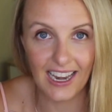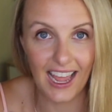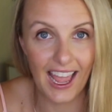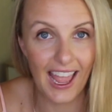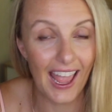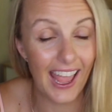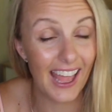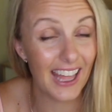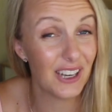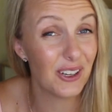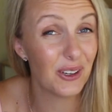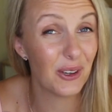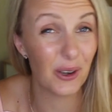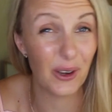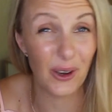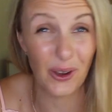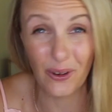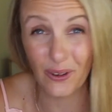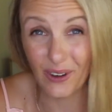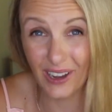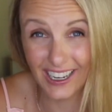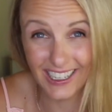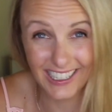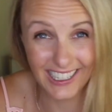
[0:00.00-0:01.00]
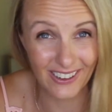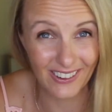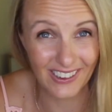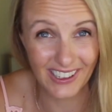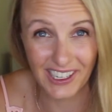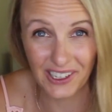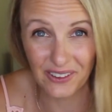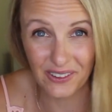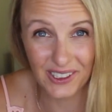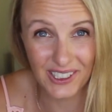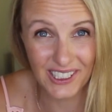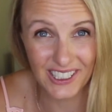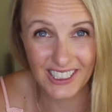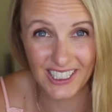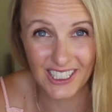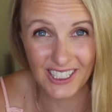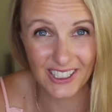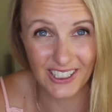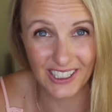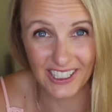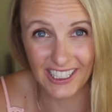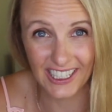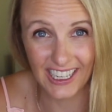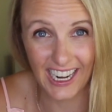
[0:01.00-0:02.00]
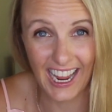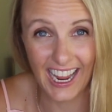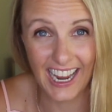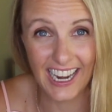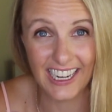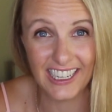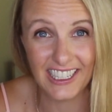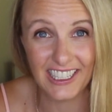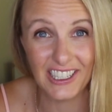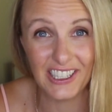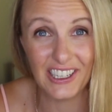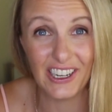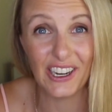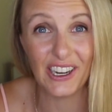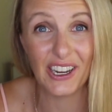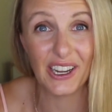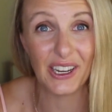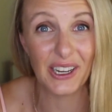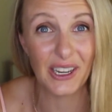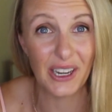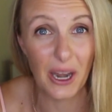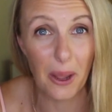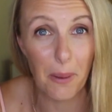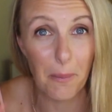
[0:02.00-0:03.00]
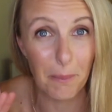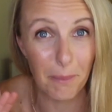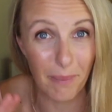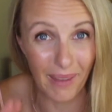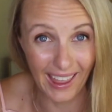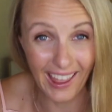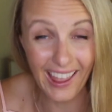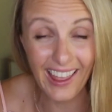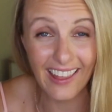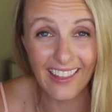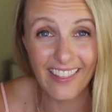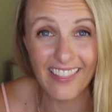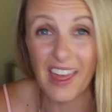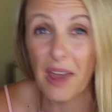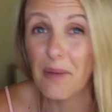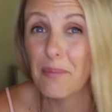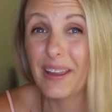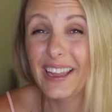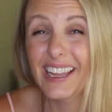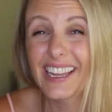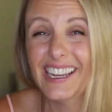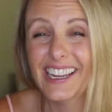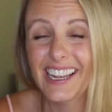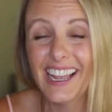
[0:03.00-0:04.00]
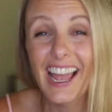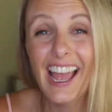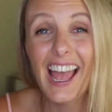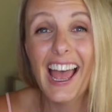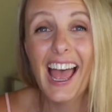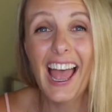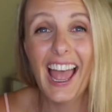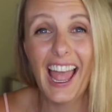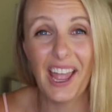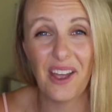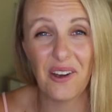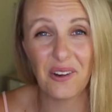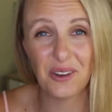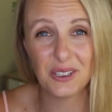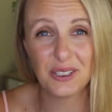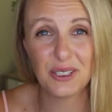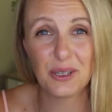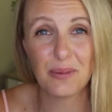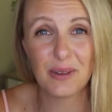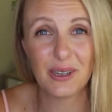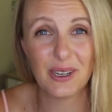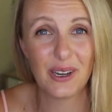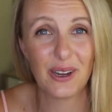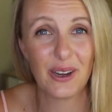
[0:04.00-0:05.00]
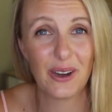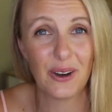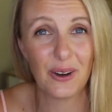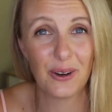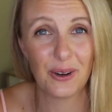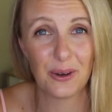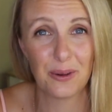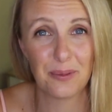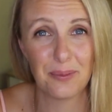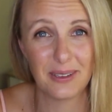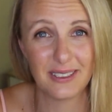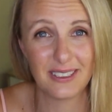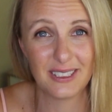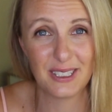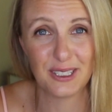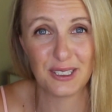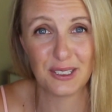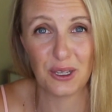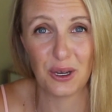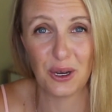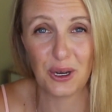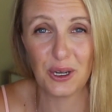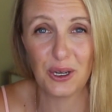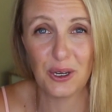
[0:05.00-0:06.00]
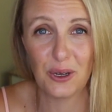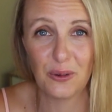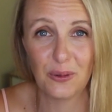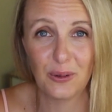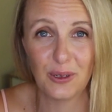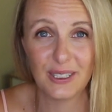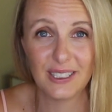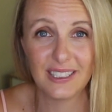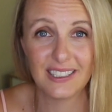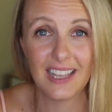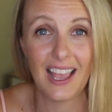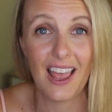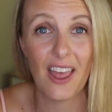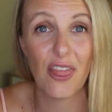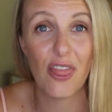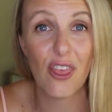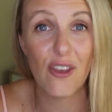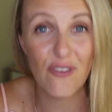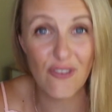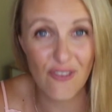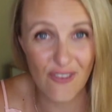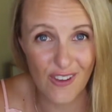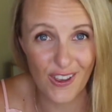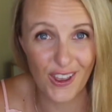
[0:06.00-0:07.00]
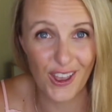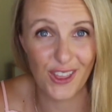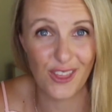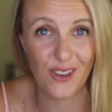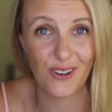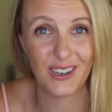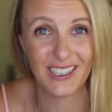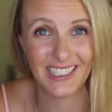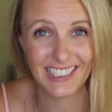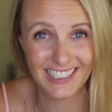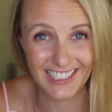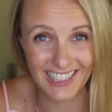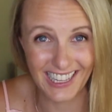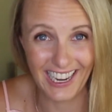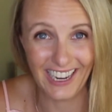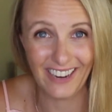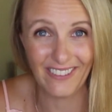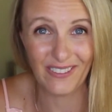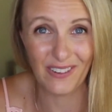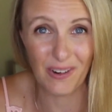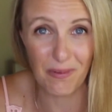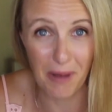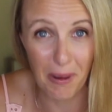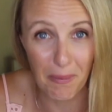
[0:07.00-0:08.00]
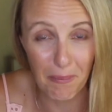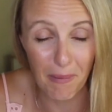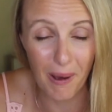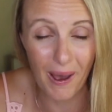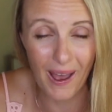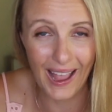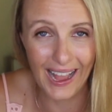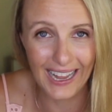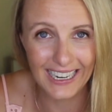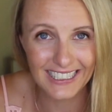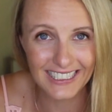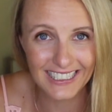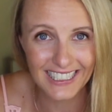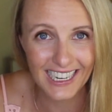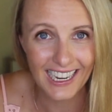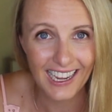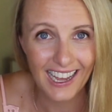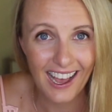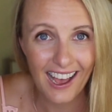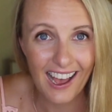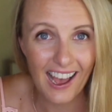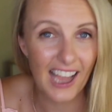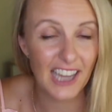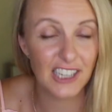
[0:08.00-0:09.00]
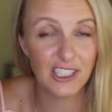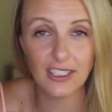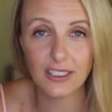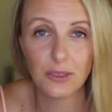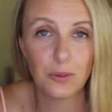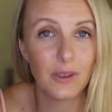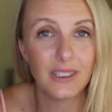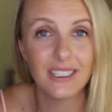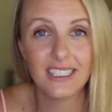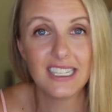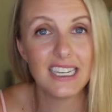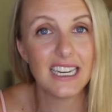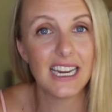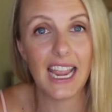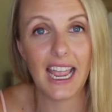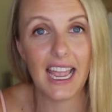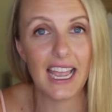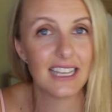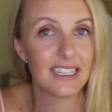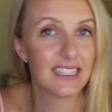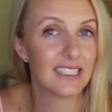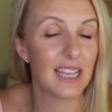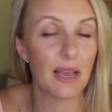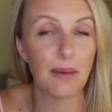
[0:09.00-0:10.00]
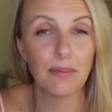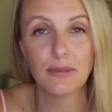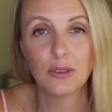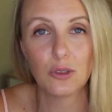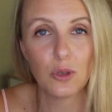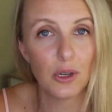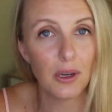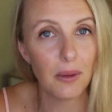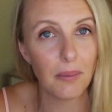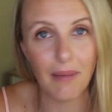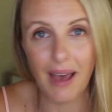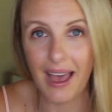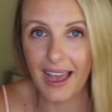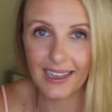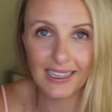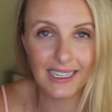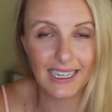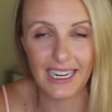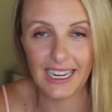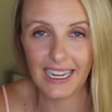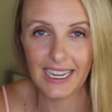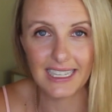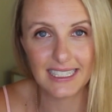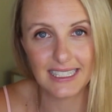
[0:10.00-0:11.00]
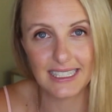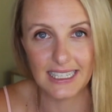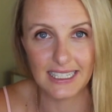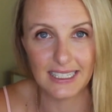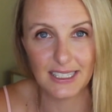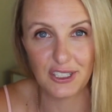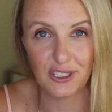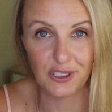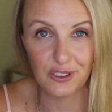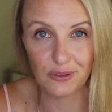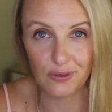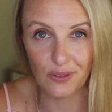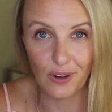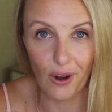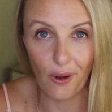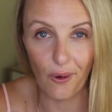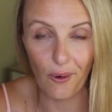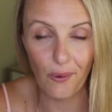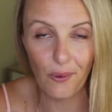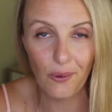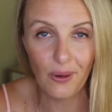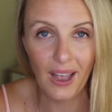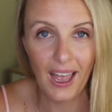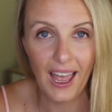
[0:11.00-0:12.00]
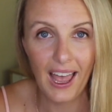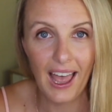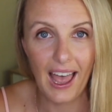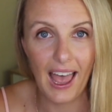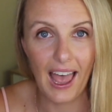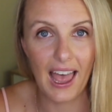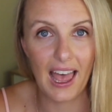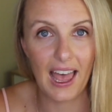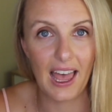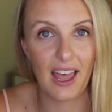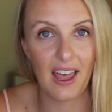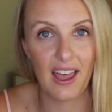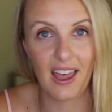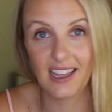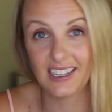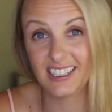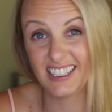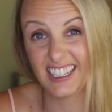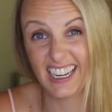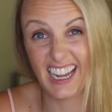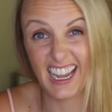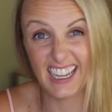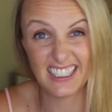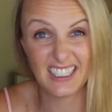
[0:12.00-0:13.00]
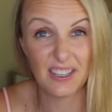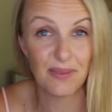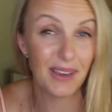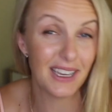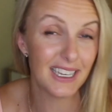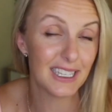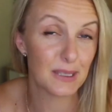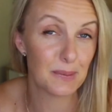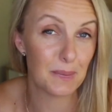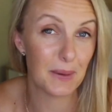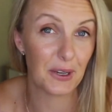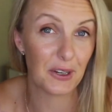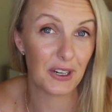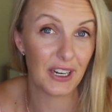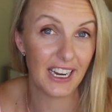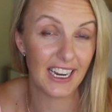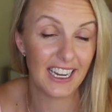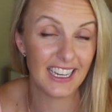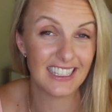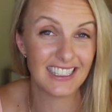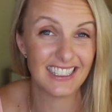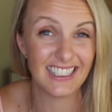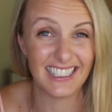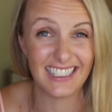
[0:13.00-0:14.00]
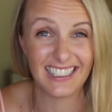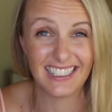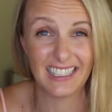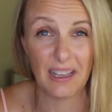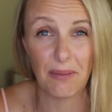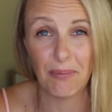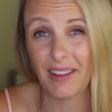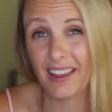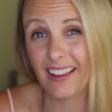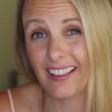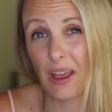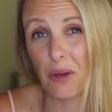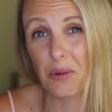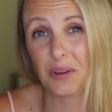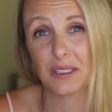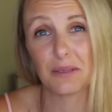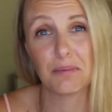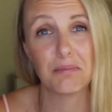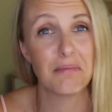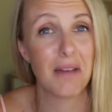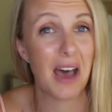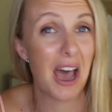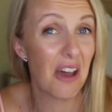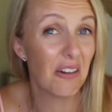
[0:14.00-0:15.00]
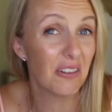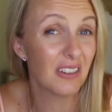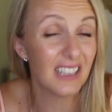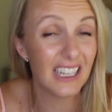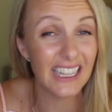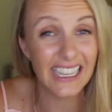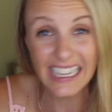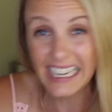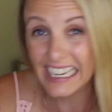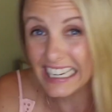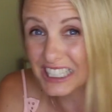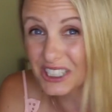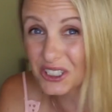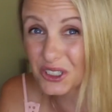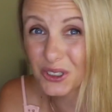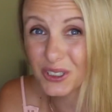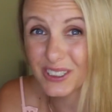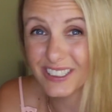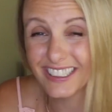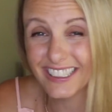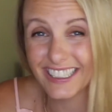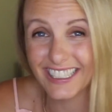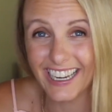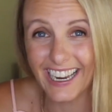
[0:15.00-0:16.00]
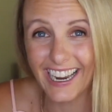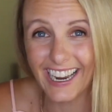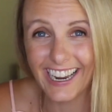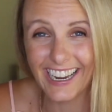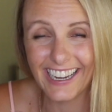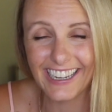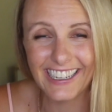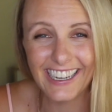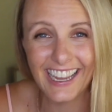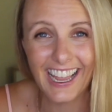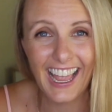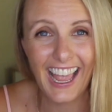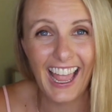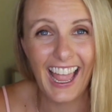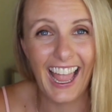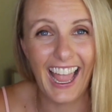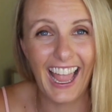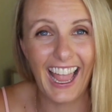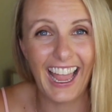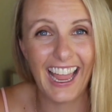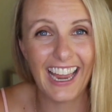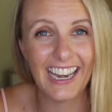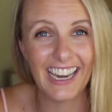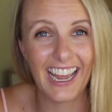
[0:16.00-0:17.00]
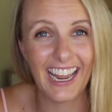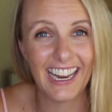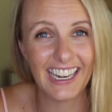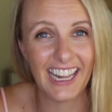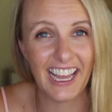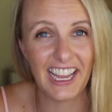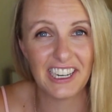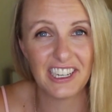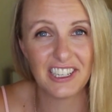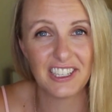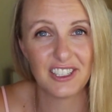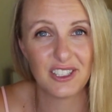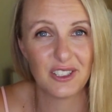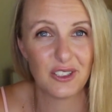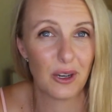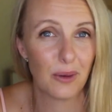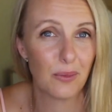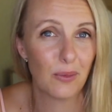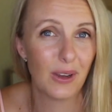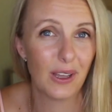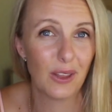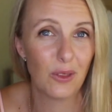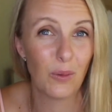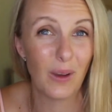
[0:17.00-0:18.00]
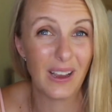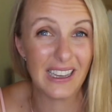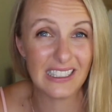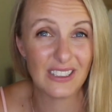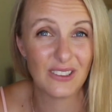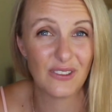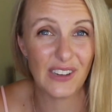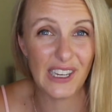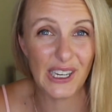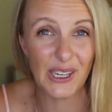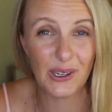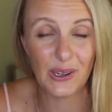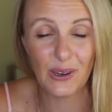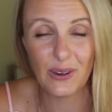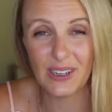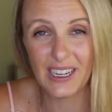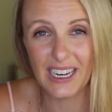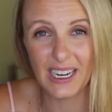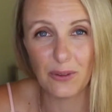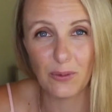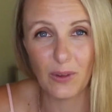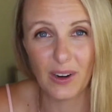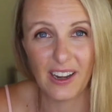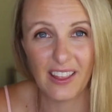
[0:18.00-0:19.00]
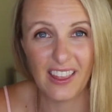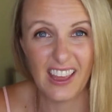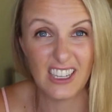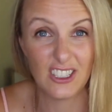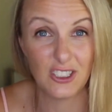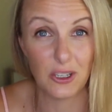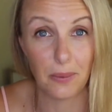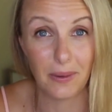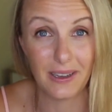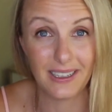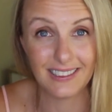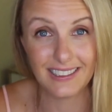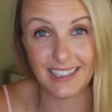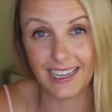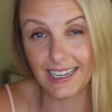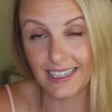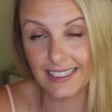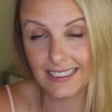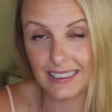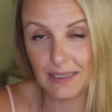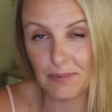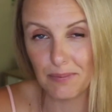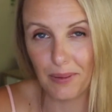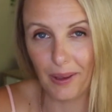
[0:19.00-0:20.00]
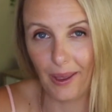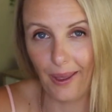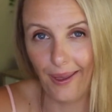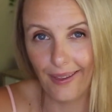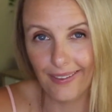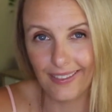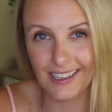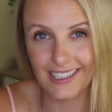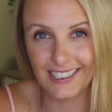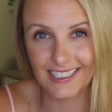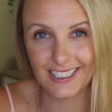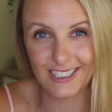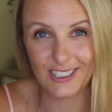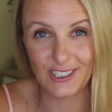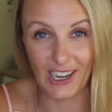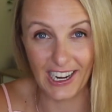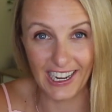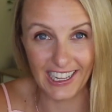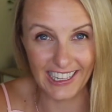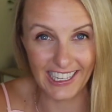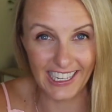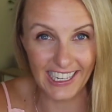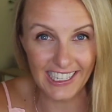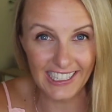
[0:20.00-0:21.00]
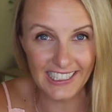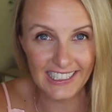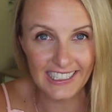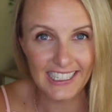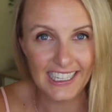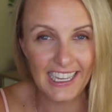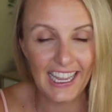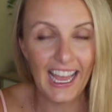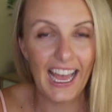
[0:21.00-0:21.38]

I had no idea what I wanted to do. And you can bet that being an entrepreneur or a business owner was the furthest thing from my mind. I just wanted to get some sort of marketing assistant role, to get some experience in something that was mildly interesting. And I landed a job with Westfield in one of their shopping centres in Perth in Australia.